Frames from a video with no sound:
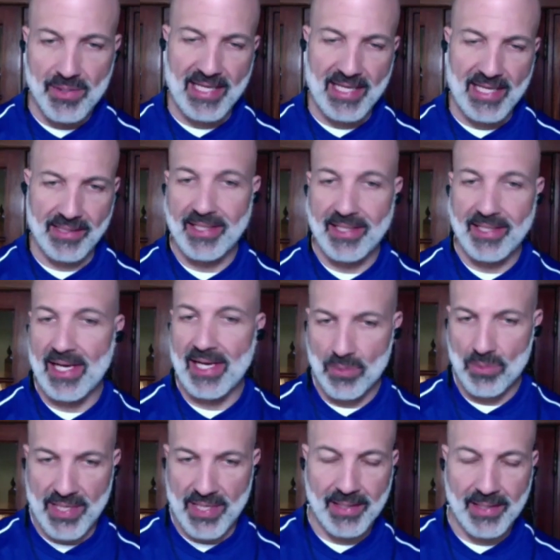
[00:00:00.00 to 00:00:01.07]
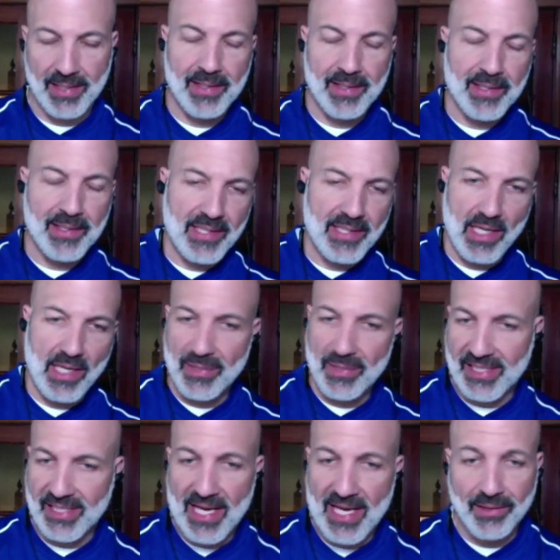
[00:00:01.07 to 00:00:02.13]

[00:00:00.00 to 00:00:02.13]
communicating that next week. Uh,